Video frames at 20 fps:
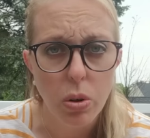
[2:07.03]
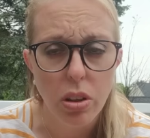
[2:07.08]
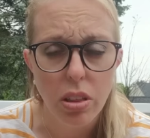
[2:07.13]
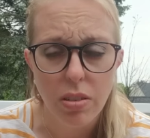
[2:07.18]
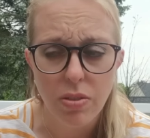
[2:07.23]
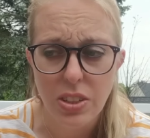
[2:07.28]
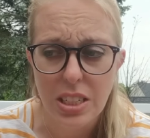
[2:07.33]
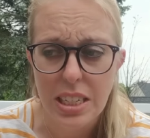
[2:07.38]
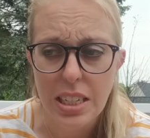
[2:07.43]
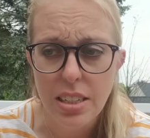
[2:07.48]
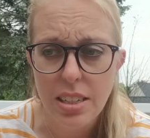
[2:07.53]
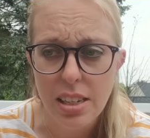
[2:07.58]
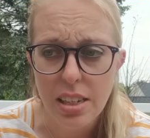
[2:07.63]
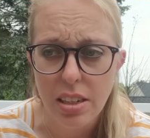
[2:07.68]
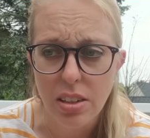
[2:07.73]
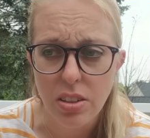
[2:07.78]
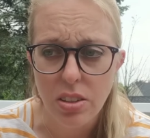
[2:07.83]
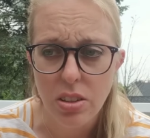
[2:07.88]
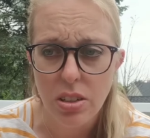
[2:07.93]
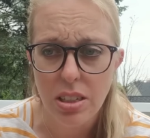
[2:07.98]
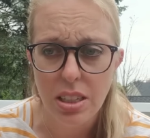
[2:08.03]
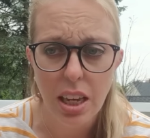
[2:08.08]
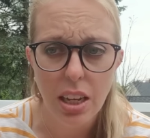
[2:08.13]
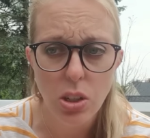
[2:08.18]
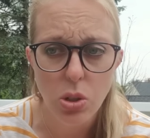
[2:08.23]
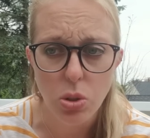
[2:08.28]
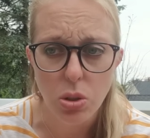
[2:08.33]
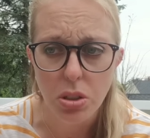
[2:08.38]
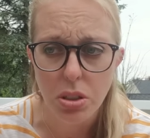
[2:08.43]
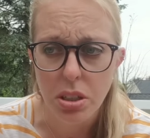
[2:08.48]
worth of details
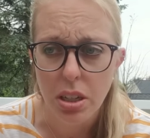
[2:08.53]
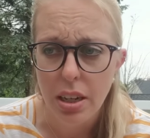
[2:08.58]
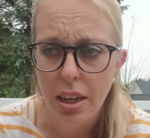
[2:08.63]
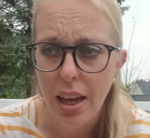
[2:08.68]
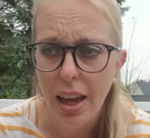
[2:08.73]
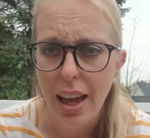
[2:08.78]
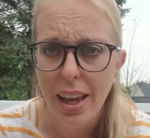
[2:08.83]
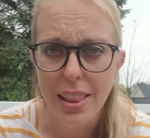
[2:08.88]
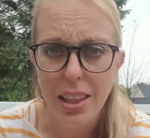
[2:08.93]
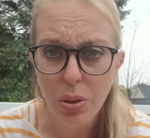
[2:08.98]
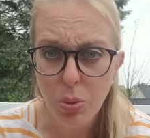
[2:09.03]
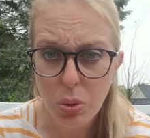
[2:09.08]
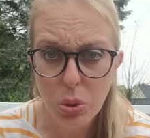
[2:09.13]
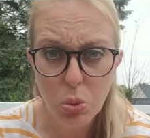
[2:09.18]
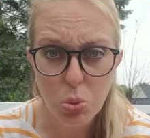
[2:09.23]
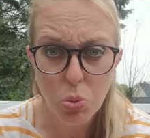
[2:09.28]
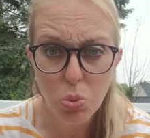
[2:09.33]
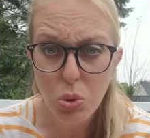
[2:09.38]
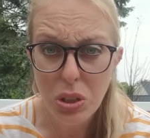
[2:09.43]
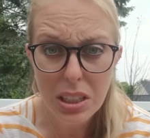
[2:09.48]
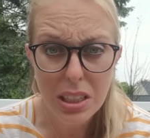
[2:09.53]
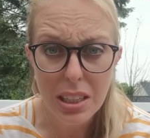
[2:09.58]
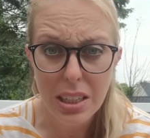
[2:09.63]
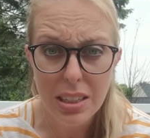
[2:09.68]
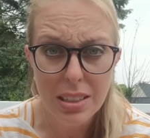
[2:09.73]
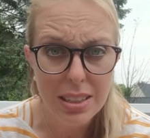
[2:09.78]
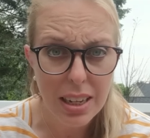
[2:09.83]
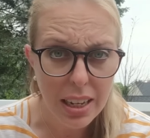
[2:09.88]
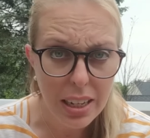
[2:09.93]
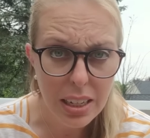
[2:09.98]
scheduled, and that was really
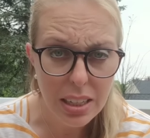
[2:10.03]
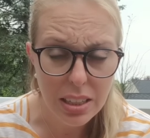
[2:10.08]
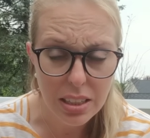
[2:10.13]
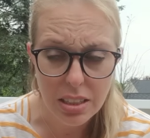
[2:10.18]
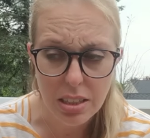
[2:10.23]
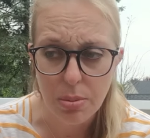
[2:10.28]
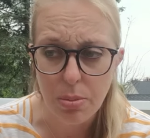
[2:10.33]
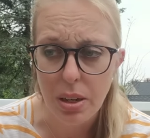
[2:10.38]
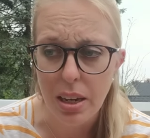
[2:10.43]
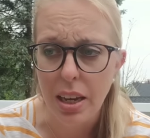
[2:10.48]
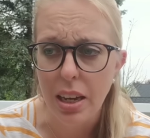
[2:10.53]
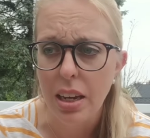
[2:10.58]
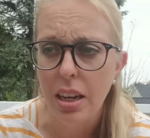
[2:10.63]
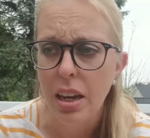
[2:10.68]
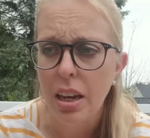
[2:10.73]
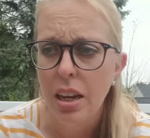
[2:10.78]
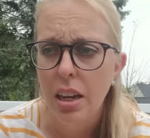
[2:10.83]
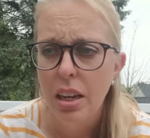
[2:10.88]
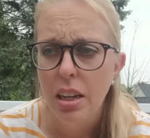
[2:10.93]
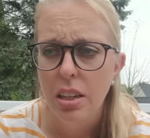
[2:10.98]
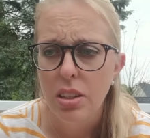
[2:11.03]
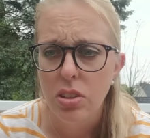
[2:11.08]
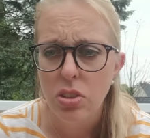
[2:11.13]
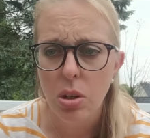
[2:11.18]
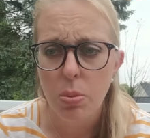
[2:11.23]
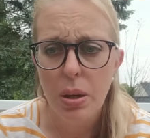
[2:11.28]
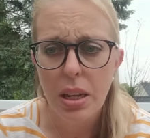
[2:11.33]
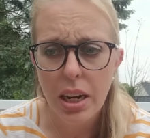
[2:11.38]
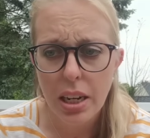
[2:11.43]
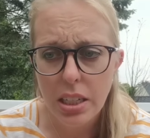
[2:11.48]
exciting to me.
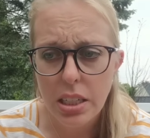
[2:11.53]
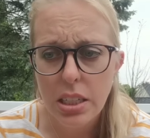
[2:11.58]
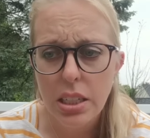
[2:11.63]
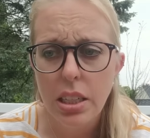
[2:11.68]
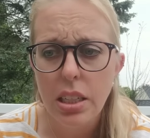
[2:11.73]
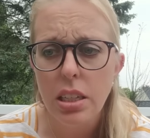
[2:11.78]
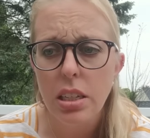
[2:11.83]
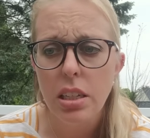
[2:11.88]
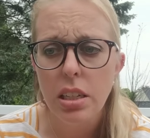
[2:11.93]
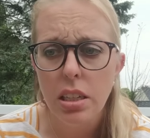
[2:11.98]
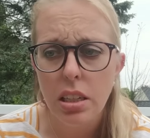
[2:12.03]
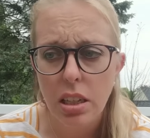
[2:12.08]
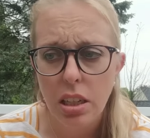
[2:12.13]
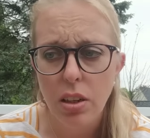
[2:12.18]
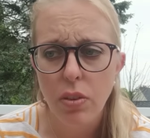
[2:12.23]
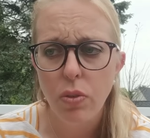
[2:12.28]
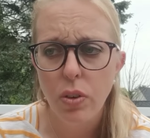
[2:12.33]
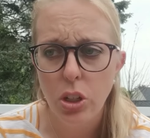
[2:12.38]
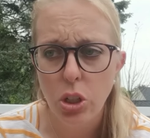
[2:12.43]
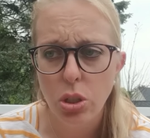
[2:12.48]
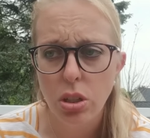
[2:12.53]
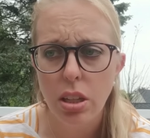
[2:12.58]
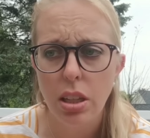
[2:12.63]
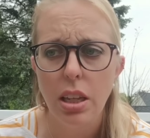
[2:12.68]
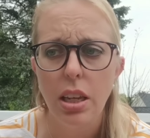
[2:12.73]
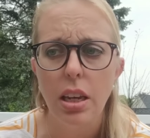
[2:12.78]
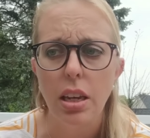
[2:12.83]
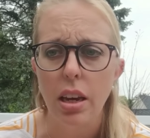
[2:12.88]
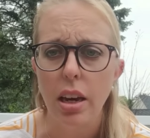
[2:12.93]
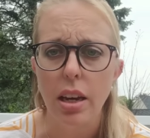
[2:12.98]
So I mean, I did the official
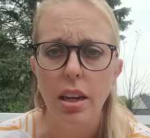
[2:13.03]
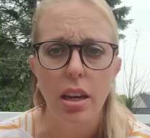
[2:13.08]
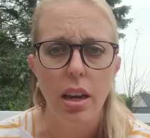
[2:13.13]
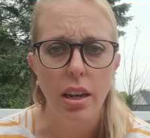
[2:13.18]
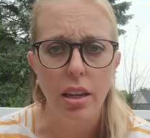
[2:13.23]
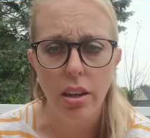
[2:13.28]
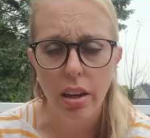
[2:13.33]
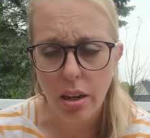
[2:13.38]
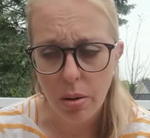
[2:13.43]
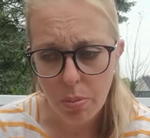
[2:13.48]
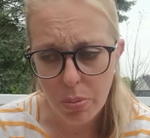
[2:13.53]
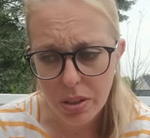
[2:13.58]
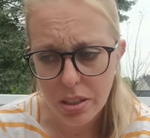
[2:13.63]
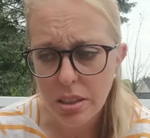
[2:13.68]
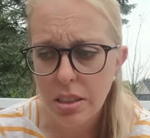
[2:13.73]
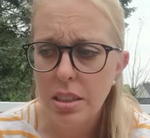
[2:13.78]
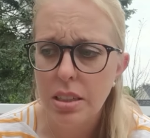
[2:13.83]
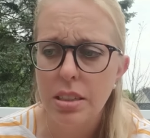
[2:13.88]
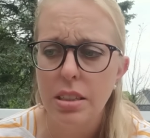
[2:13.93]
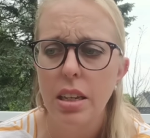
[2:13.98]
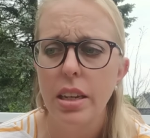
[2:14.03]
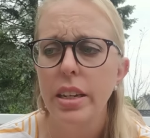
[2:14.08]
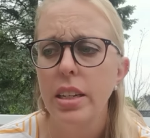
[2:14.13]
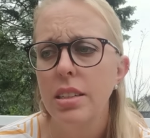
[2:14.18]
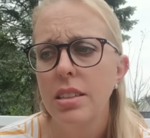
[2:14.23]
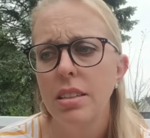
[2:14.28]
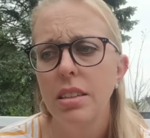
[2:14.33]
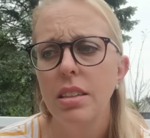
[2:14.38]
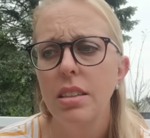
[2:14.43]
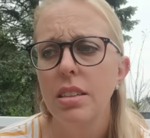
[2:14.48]
thing. I got a business
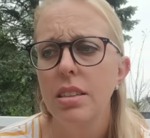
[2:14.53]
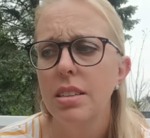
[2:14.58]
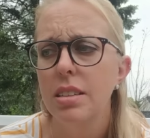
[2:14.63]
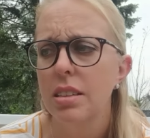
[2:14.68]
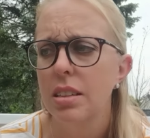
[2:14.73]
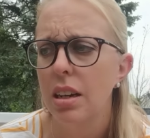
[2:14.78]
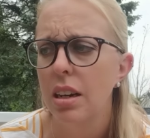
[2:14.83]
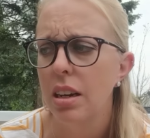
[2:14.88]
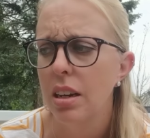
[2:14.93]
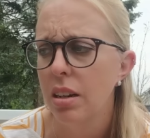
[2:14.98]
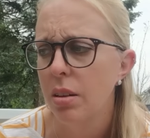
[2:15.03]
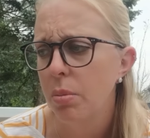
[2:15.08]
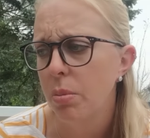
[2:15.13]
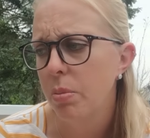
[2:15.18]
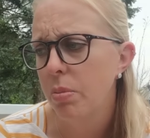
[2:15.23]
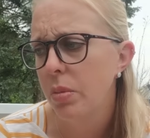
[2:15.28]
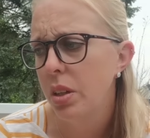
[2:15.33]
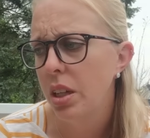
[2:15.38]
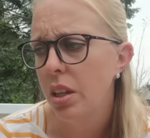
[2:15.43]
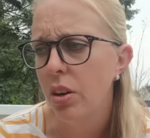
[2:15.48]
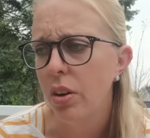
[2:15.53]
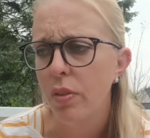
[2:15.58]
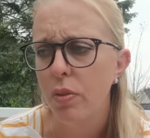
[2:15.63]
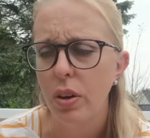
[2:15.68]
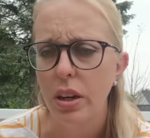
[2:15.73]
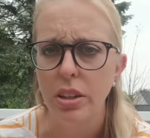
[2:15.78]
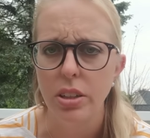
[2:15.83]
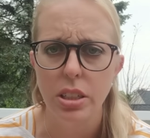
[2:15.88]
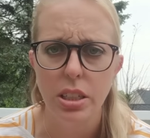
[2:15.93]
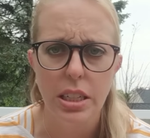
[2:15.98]
license, you know, I
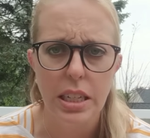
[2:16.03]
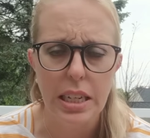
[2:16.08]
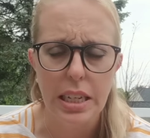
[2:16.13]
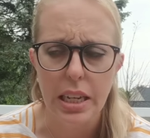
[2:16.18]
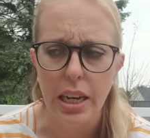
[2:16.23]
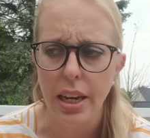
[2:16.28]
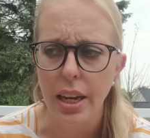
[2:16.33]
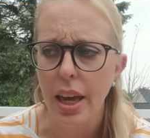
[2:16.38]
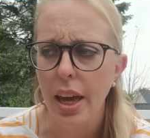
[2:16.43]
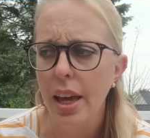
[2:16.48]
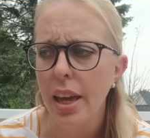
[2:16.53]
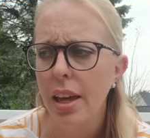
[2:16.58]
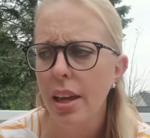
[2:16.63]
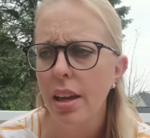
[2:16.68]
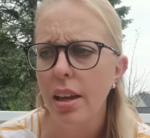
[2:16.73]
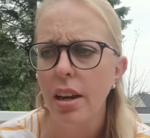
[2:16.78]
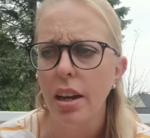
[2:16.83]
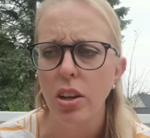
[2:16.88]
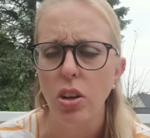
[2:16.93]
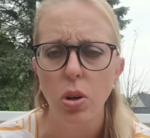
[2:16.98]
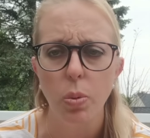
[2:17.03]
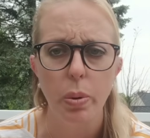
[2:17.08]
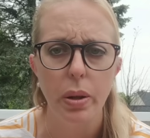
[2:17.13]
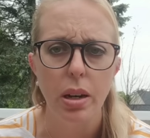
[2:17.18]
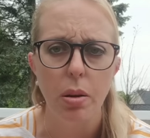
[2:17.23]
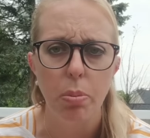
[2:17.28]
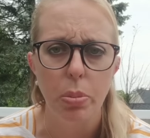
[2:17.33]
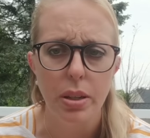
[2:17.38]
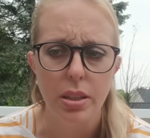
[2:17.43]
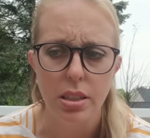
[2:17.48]
filed an EIN, I
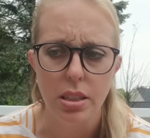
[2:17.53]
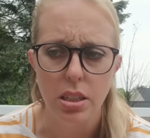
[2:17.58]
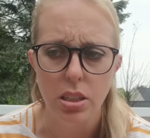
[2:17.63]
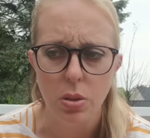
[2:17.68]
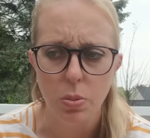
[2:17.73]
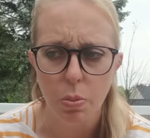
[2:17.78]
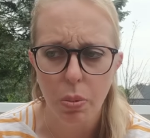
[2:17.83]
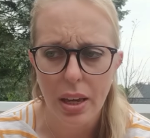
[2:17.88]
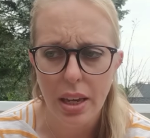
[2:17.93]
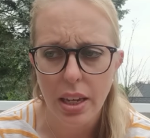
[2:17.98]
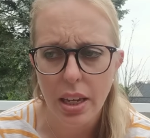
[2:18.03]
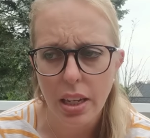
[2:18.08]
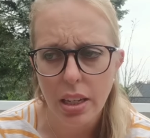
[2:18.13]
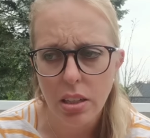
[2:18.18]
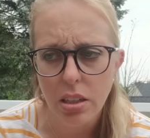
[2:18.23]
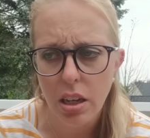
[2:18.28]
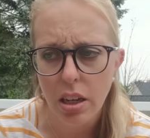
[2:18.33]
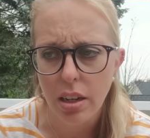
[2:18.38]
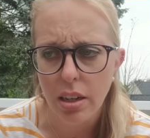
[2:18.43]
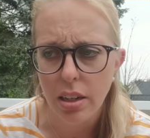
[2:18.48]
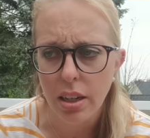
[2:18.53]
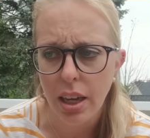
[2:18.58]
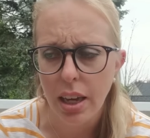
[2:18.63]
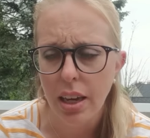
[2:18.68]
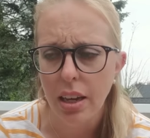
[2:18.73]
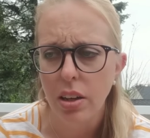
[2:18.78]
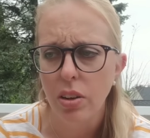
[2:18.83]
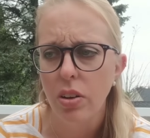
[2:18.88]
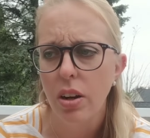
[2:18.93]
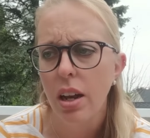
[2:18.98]
opened a business banking
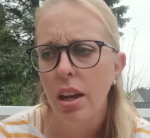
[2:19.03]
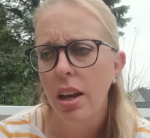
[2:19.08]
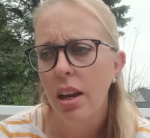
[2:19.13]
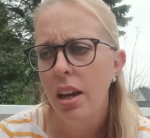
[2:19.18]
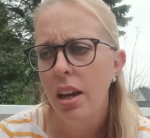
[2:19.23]
account,